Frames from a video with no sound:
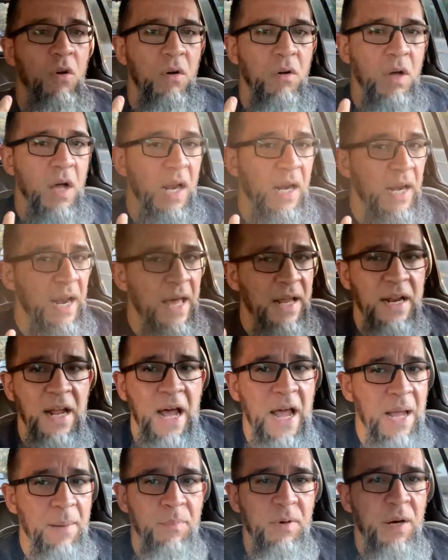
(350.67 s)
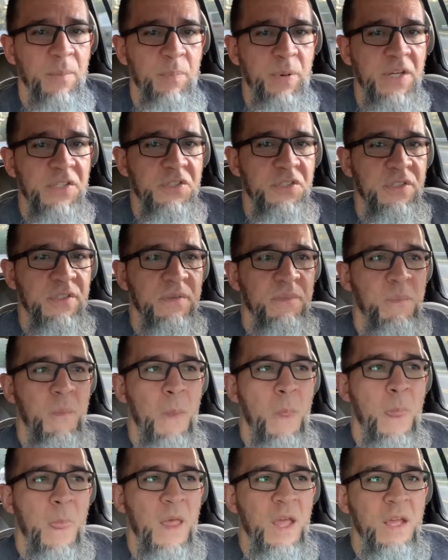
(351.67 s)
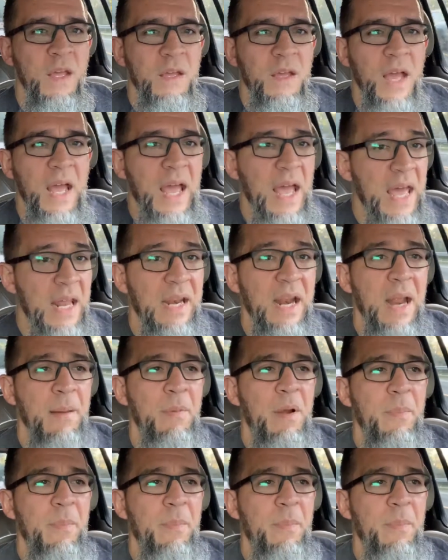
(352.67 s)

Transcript: a lot of high blood pressure. I had high blood